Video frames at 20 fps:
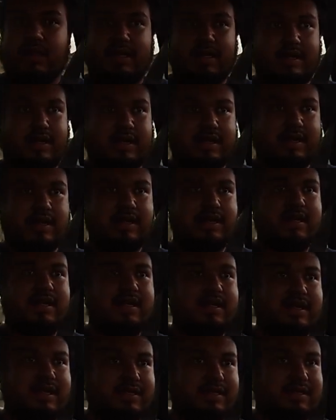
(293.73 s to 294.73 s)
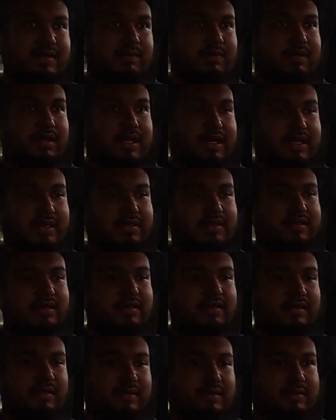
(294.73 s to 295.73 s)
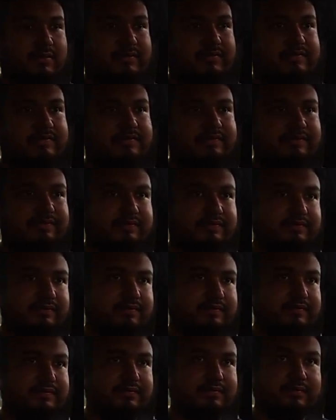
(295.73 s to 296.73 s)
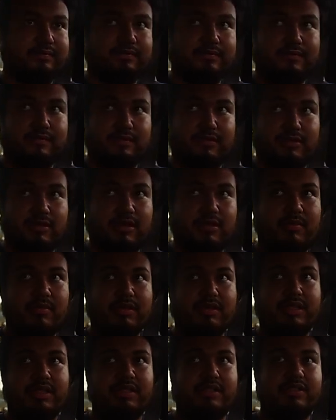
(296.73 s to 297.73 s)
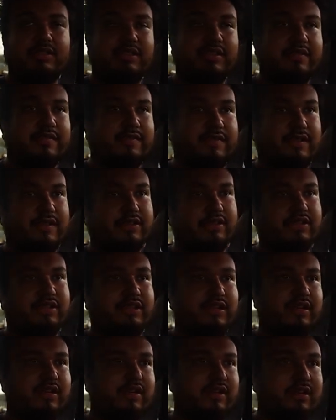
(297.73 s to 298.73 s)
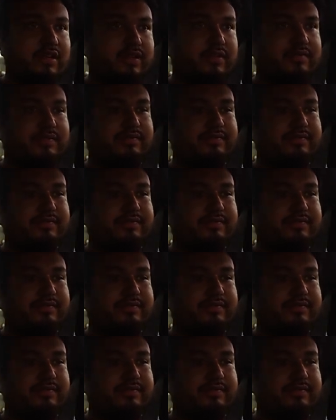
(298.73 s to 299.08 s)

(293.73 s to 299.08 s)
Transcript: And that's the plan, so we're almost here to the first yard.